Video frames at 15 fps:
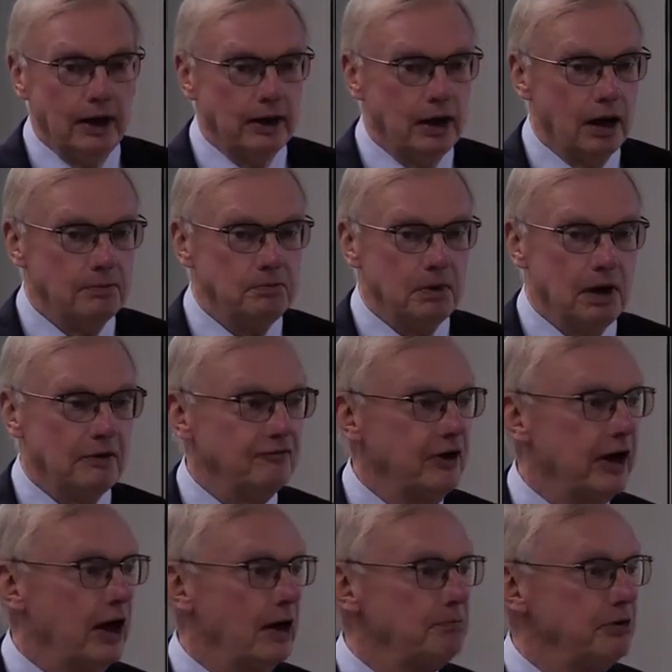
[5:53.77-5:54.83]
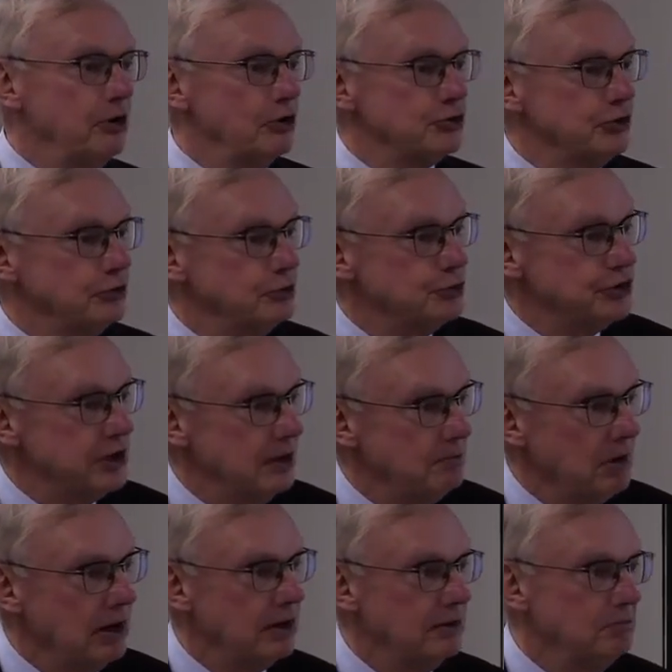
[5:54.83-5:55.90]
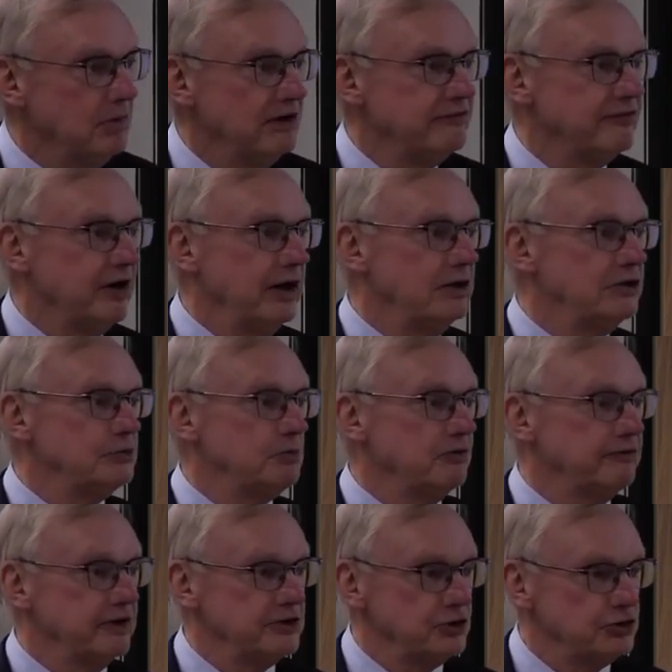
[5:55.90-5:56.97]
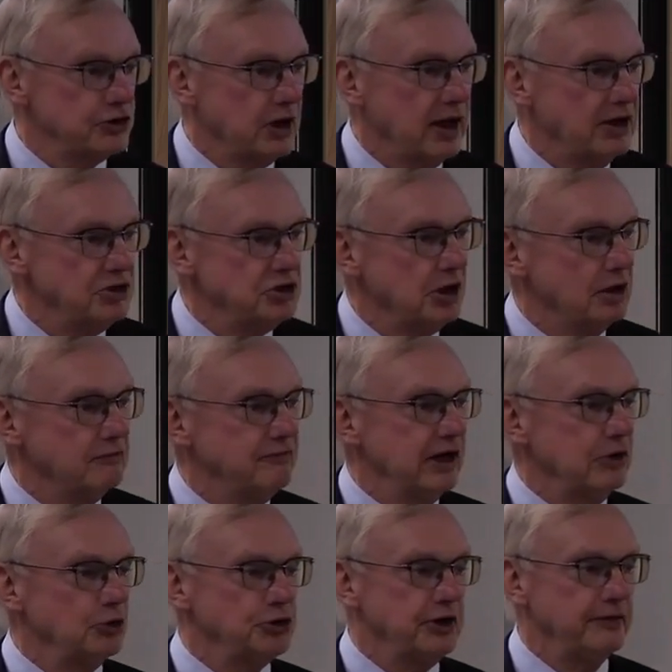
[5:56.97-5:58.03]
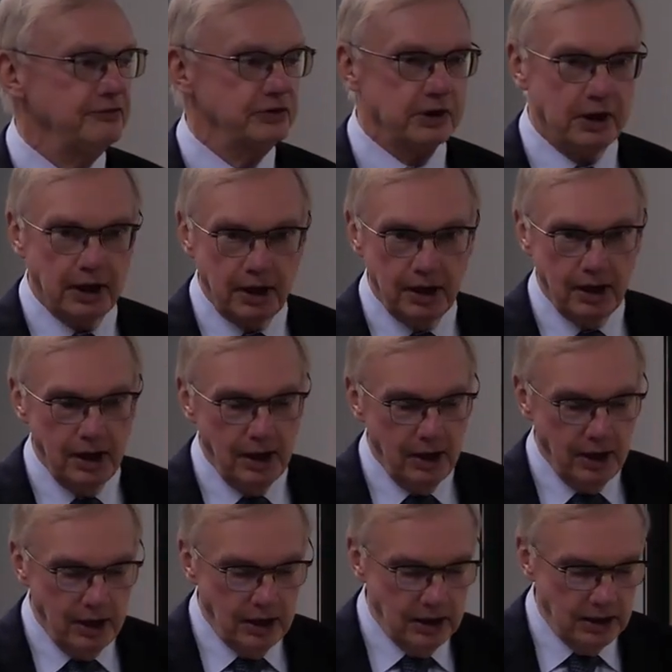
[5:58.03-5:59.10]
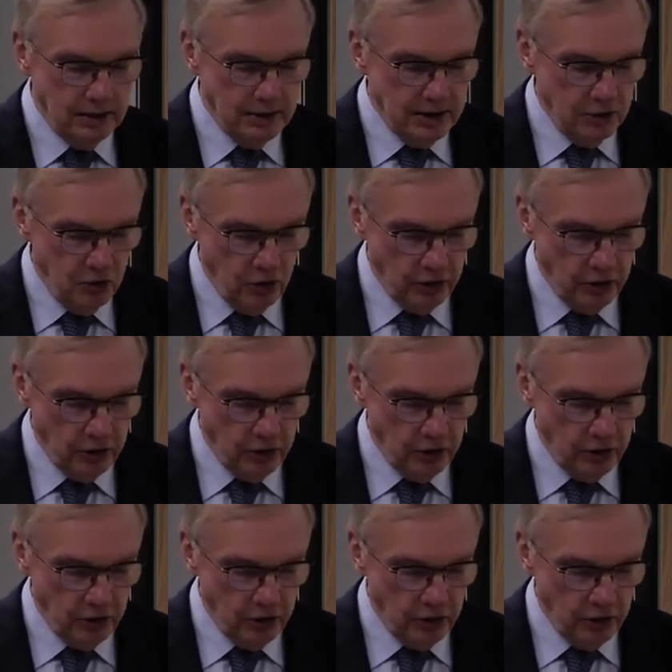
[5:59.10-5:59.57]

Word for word: And I'm, I'm very happy also to see my, my friends, Professors Kenja and Birushevsky, in the